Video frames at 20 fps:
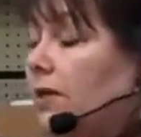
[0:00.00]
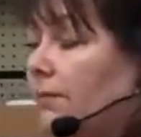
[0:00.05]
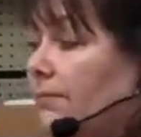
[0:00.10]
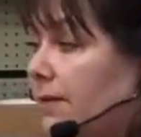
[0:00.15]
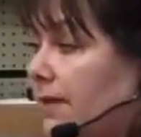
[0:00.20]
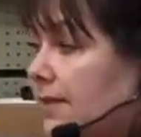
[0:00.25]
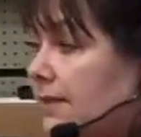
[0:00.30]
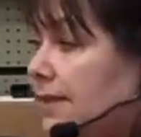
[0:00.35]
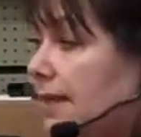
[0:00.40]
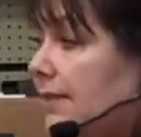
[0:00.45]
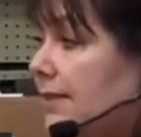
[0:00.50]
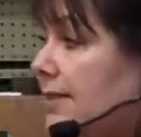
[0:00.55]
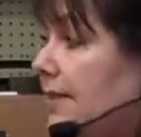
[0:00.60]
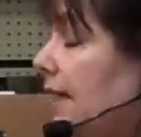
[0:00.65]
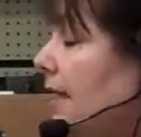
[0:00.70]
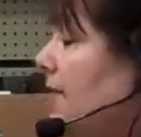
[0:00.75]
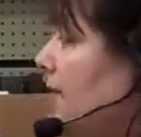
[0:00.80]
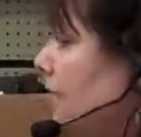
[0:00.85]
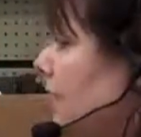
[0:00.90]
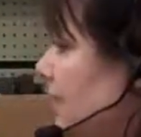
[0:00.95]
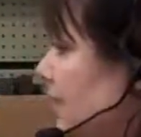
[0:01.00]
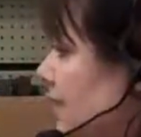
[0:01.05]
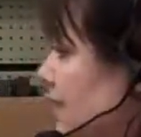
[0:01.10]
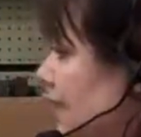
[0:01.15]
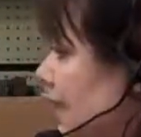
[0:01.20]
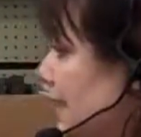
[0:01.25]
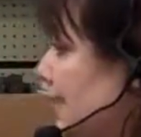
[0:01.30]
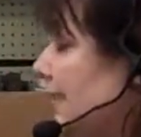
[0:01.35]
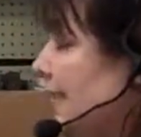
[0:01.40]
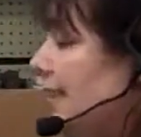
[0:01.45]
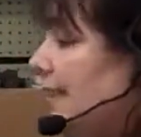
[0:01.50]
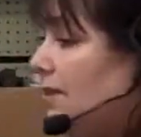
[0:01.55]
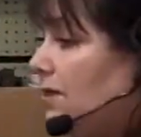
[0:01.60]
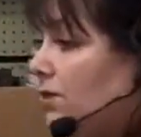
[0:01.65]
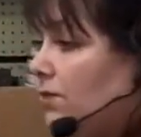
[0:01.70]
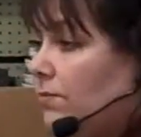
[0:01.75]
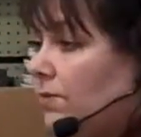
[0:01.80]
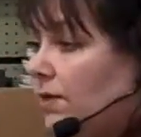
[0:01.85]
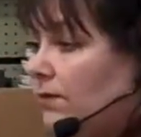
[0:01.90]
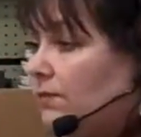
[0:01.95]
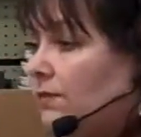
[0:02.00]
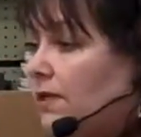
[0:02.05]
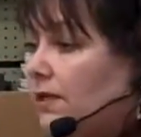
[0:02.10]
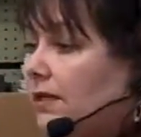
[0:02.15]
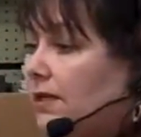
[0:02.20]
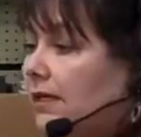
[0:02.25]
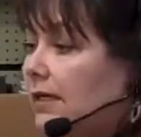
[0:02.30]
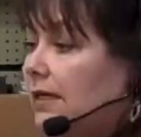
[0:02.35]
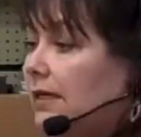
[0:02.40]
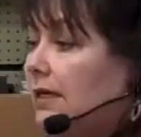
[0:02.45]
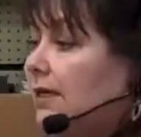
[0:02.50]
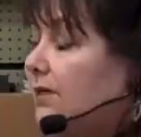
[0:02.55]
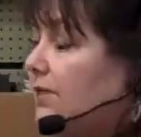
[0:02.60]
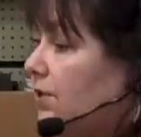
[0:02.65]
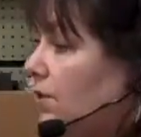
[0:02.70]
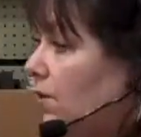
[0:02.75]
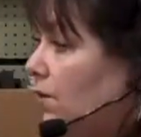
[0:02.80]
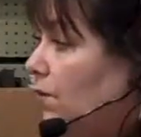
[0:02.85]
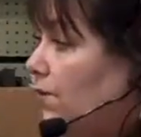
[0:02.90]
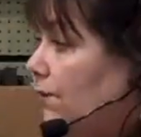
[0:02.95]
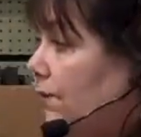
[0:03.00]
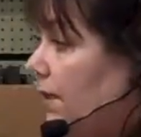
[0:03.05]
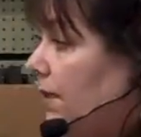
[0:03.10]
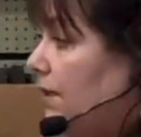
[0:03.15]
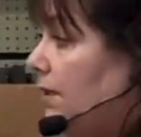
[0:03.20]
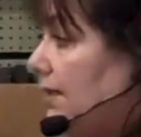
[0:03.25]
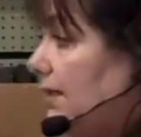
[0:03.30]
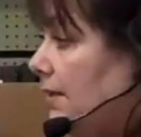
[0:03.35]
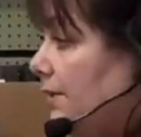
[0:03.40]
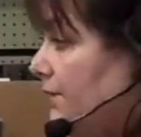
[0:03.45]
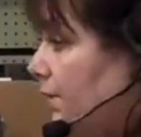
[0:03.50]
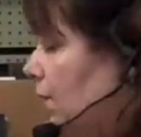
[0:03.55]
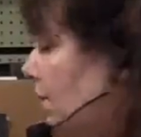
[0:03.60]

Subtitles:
We're going to mix that together. That takes 8 cubic feet to fill a